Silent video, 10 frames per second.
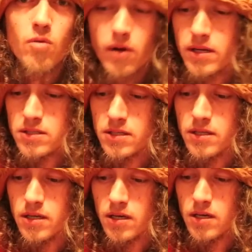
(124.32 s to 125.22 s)
we're going to sit
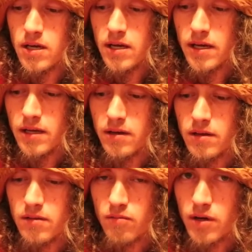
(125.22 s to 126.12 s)
here and
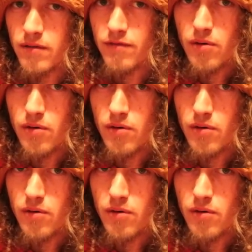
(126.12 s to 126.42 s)
we're going to